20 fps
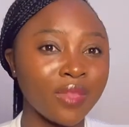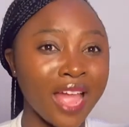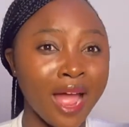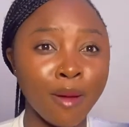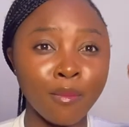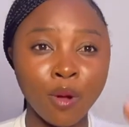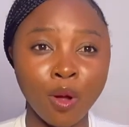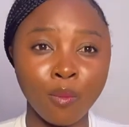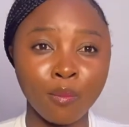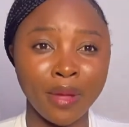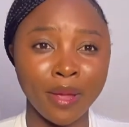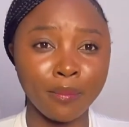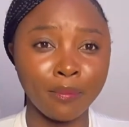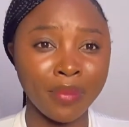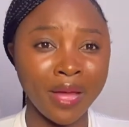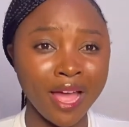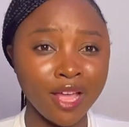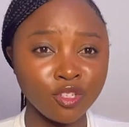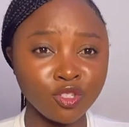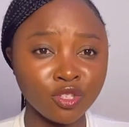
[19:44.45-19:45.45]
about my
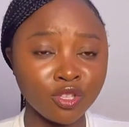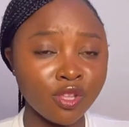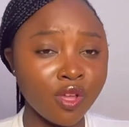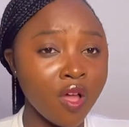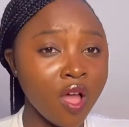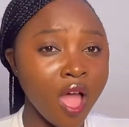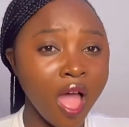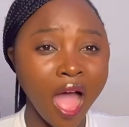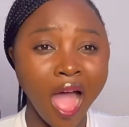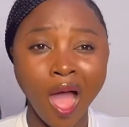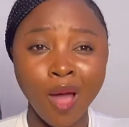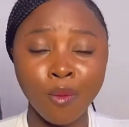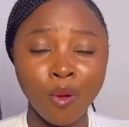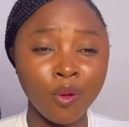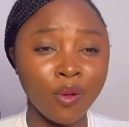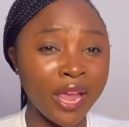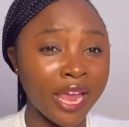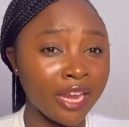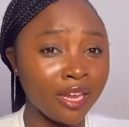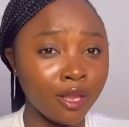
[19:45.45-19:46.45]
pastor,
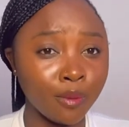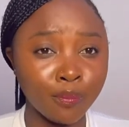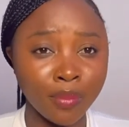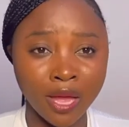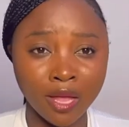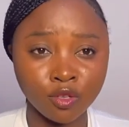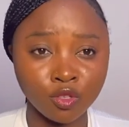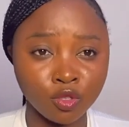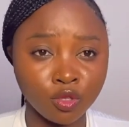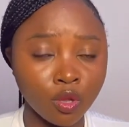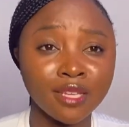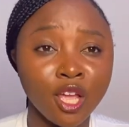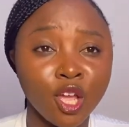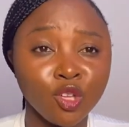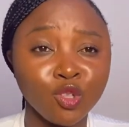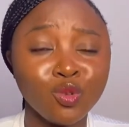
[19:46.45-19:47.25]
about any pastor.